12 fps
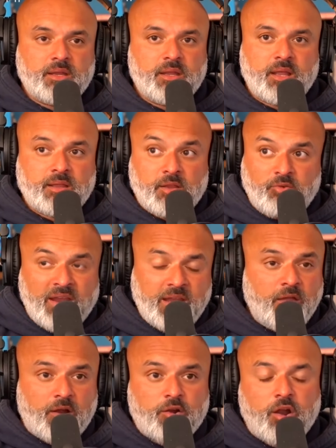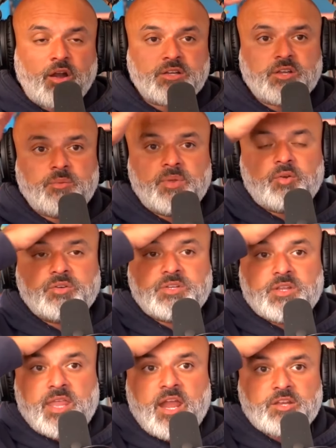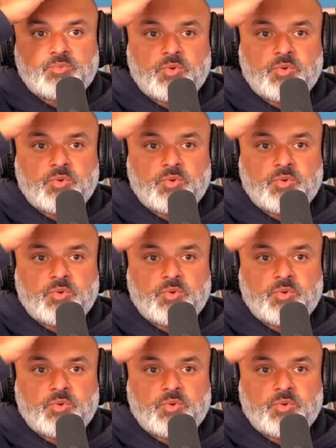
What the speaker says: and right now, our car is going to be going to the garage